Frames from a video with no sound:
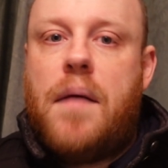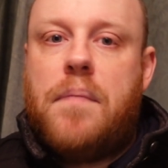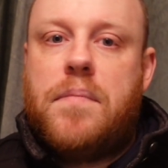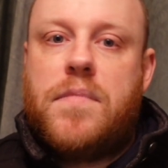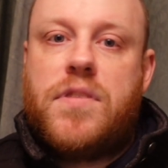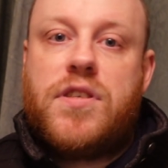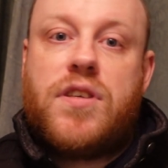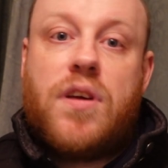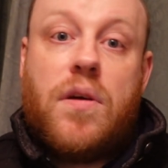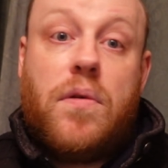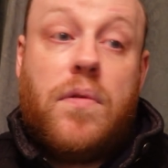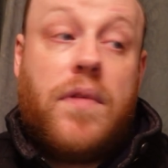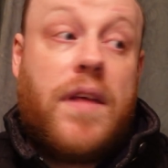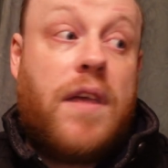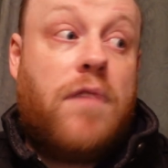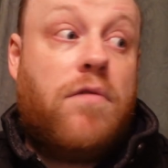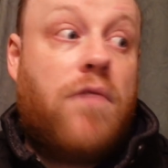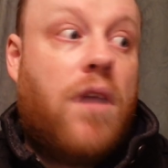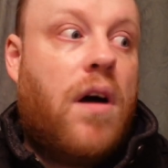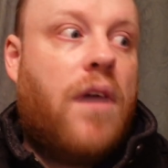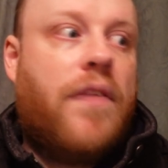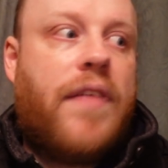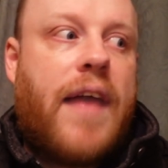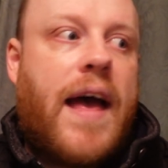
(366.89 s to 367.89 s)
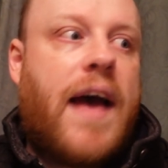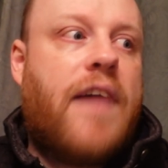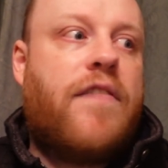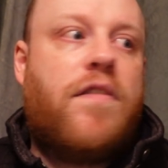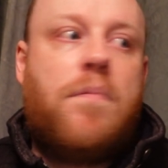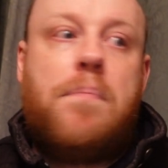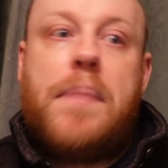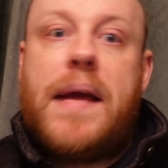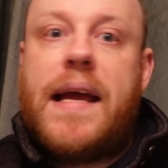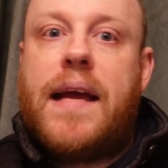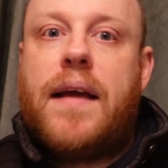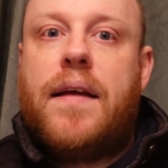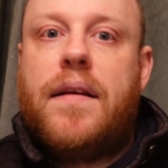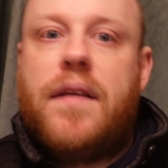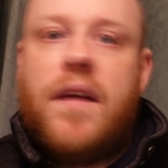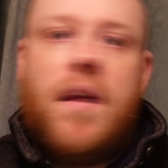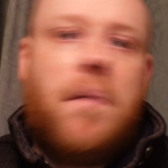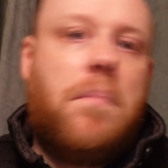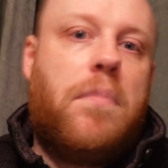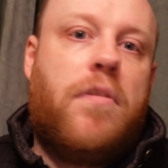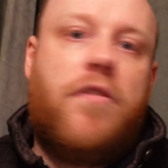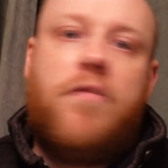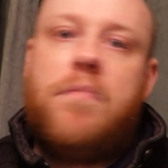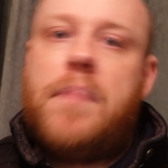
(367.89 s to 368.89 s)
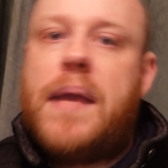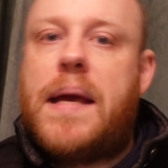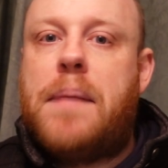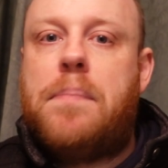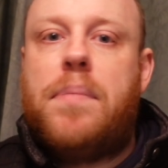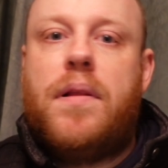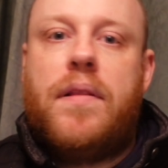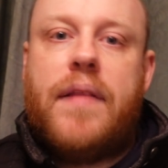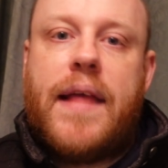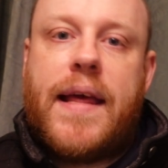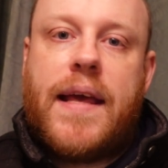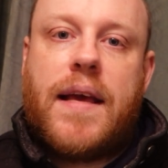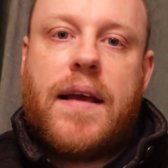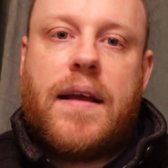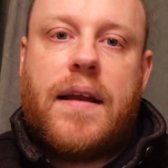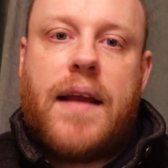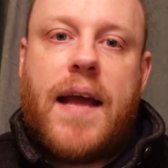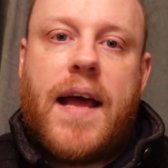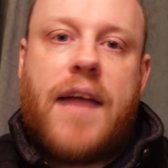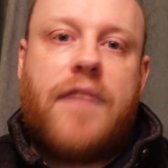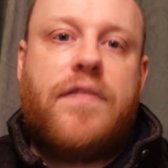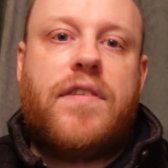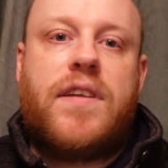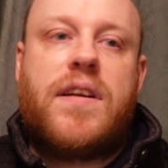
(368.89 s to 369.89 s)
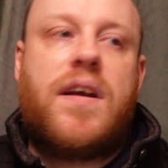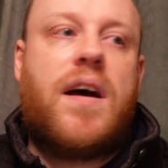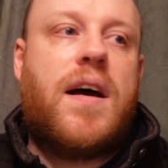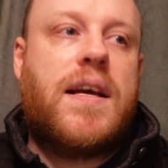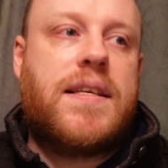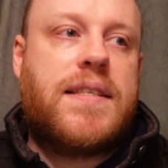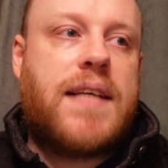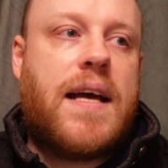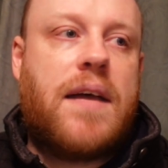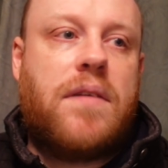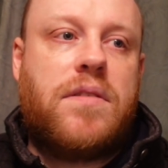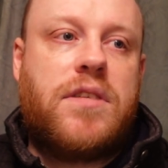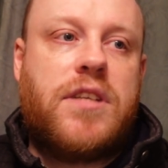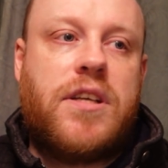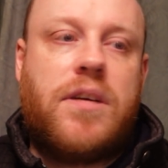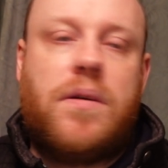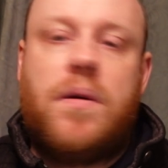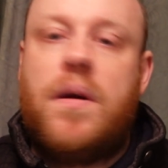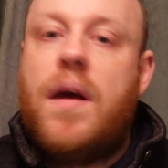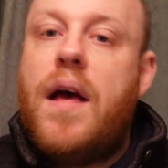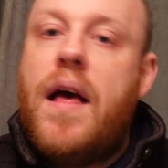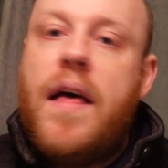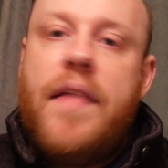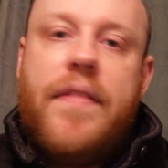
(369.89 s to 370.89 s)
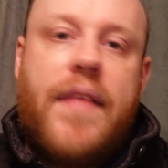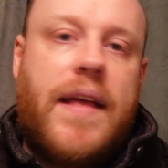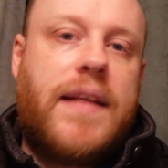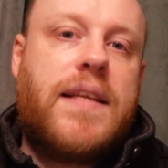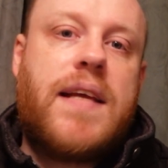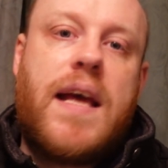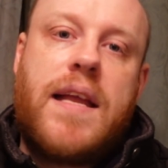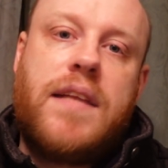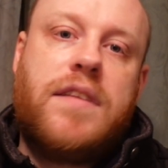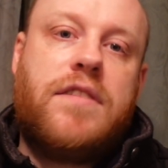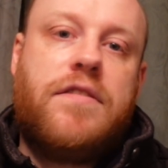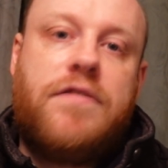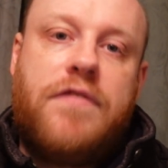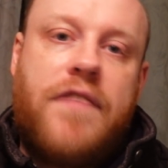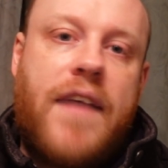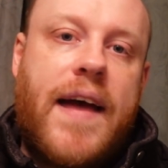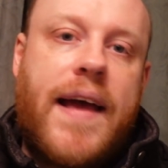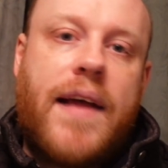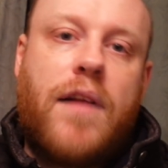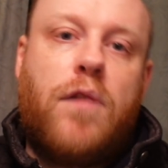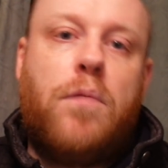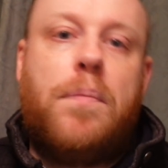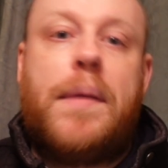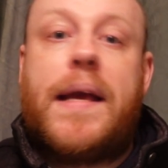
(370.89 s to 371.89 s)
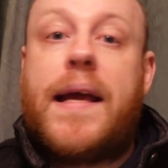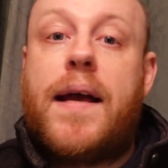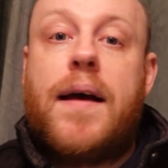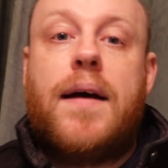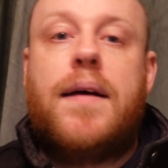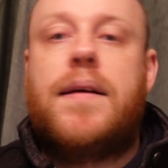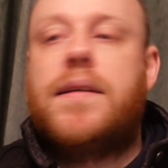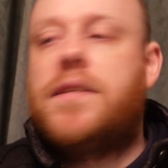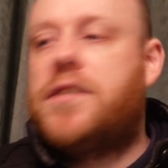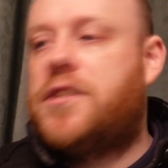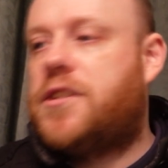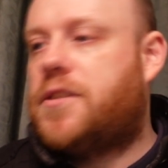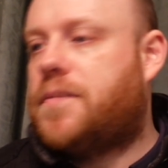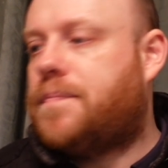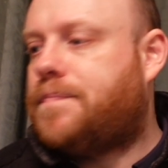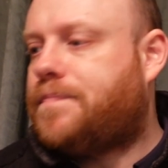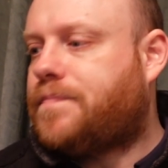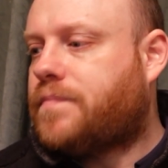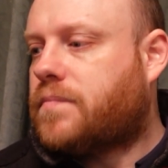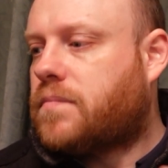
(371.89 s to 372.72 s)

So they'd rather have a big number of people they can advertise out to. They tend to fail because